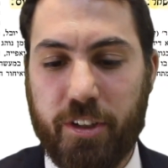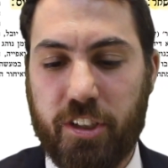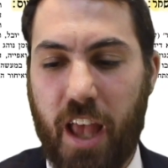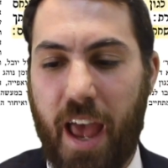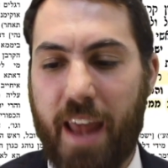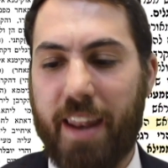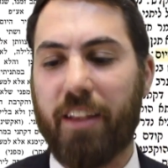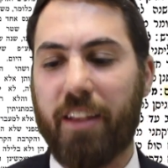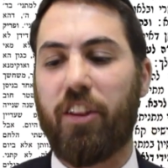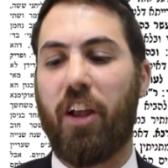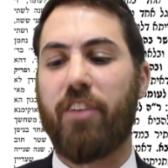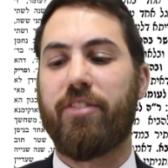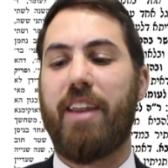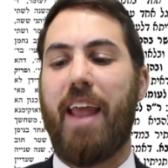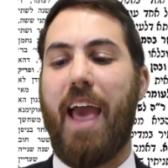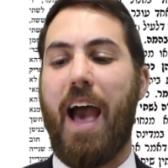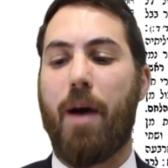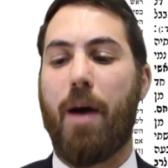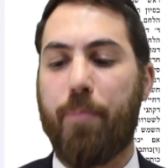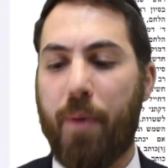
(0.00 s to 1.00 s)
and it doesn't
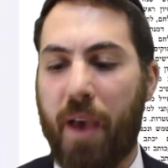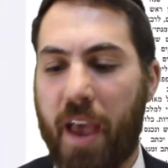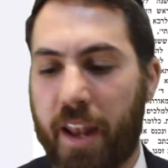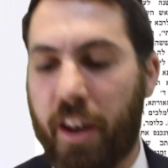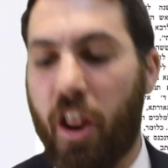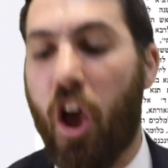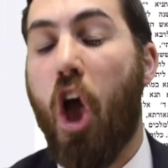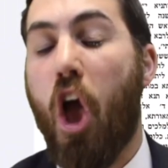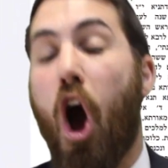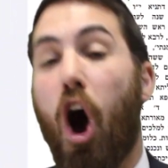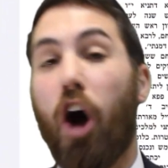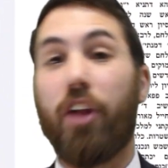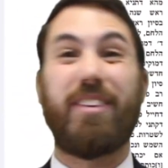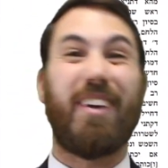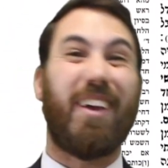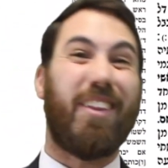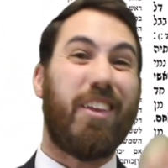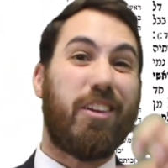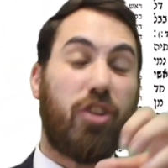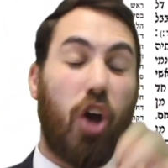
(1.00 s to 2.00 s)
happen
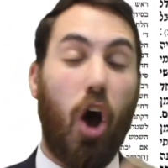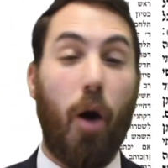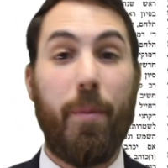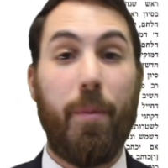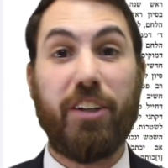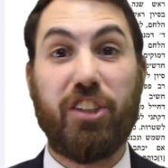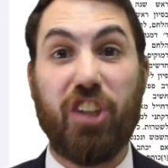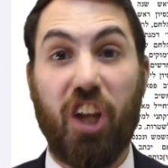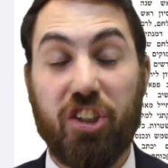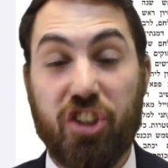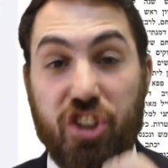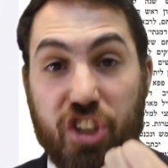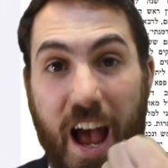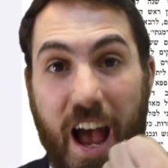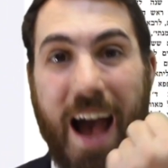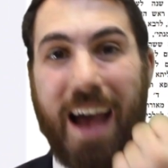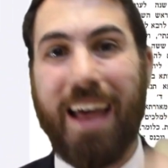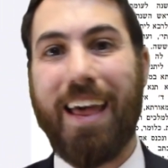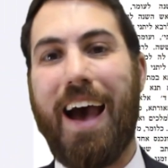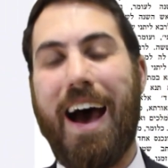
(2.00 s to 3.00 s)
until the tamid al
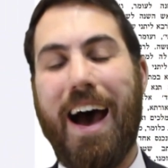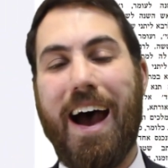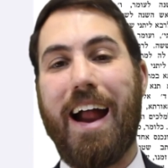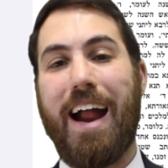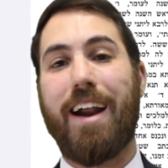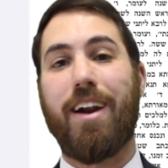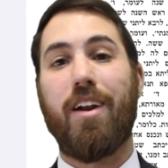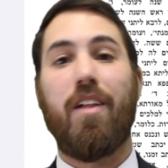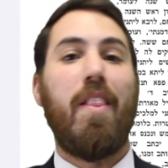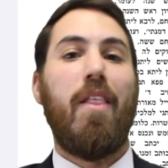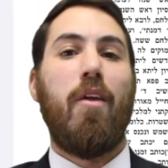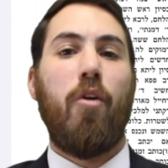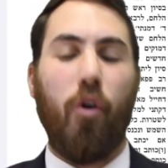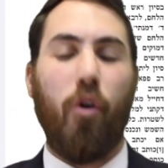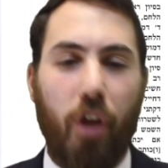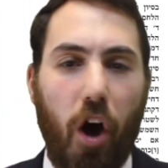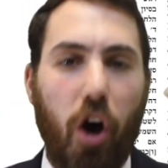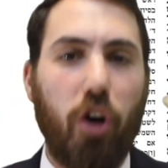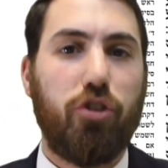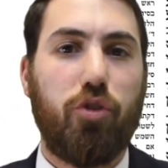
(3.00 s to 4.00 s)
shachar. Well,
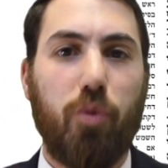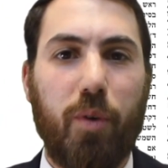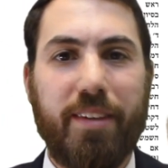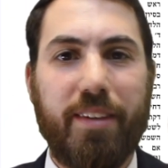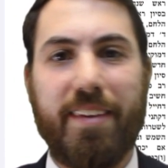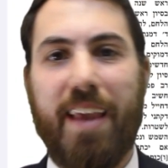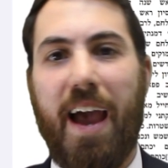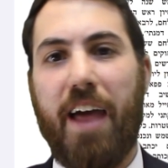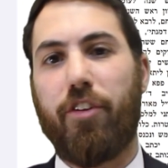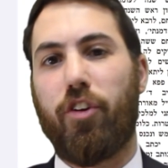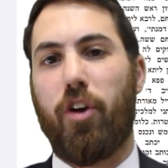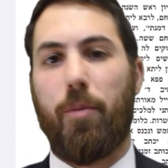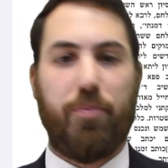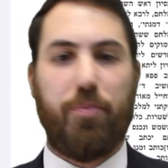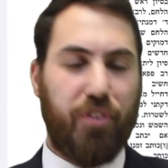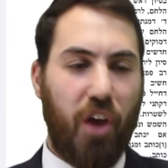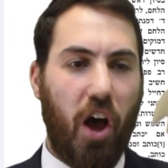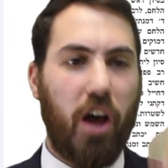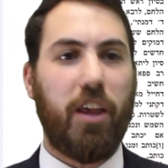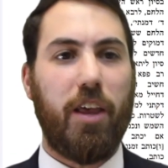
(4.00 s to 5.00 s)
those who were together on
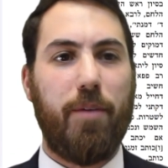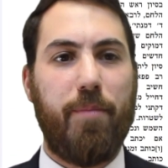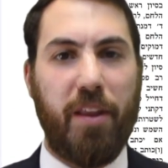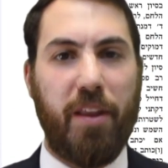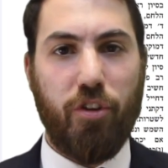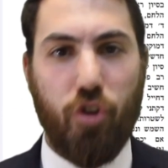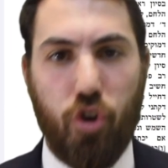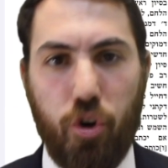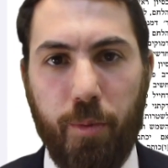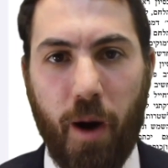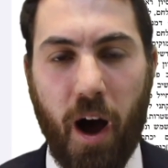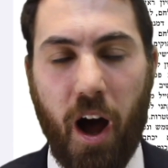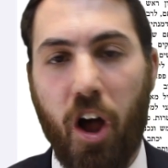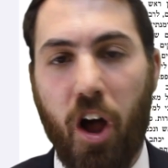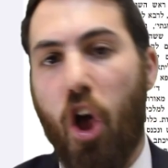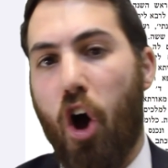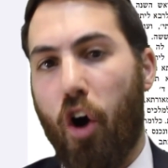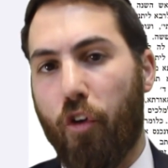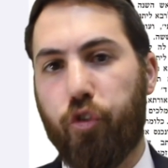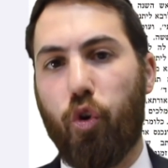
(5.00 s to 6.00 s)
Psachim and Yuma.
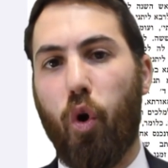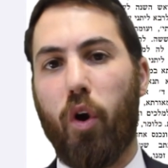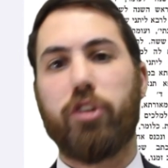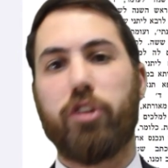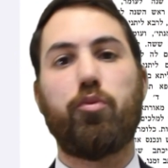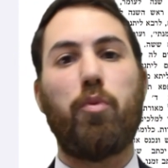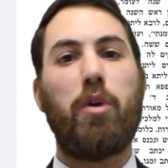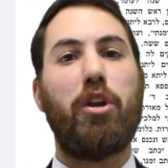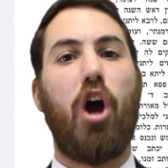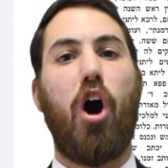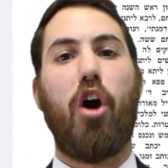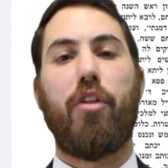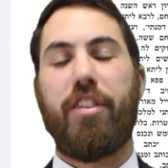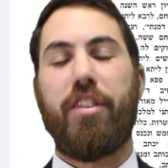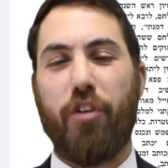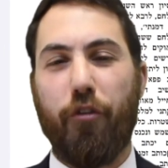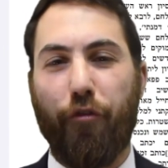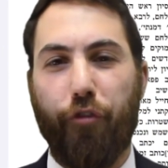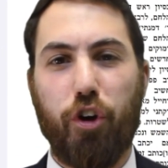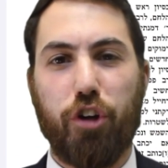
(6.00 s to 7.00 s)
Of course, we know that
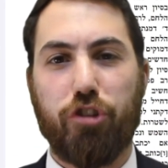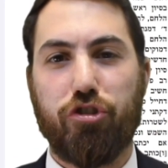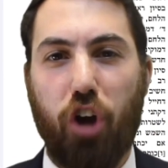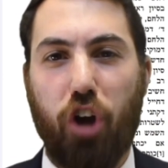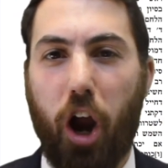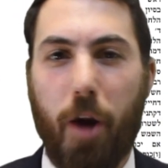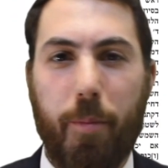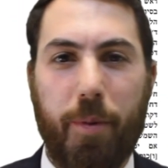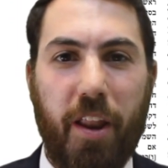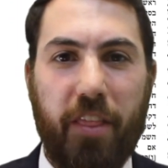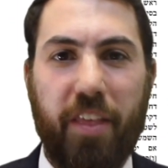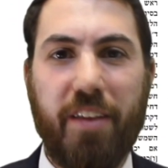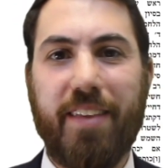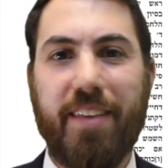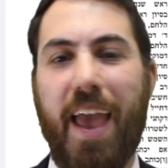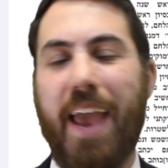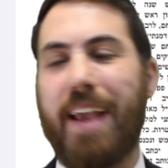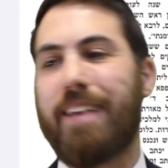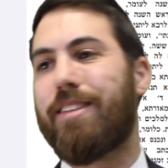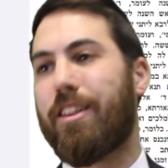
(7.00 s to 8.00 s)
the first karban of the
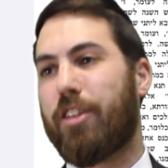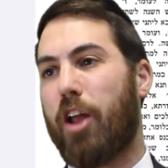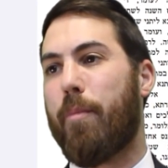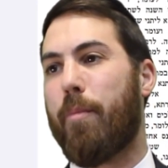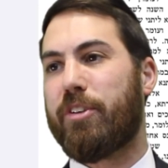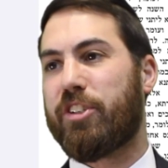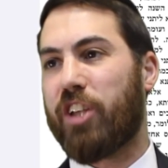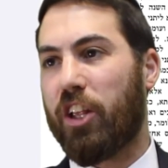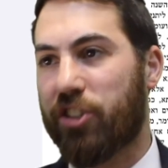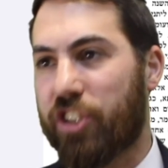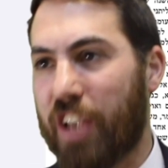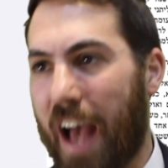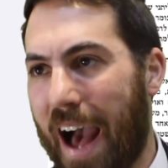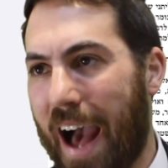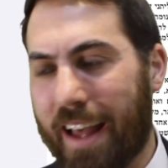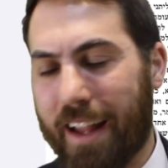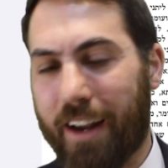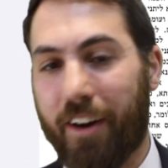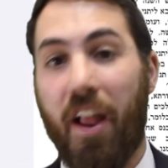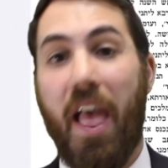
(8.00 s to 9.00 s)
day is the tamid al
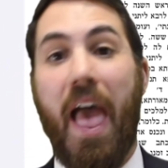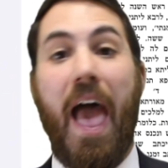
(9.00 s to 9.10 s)
shachar.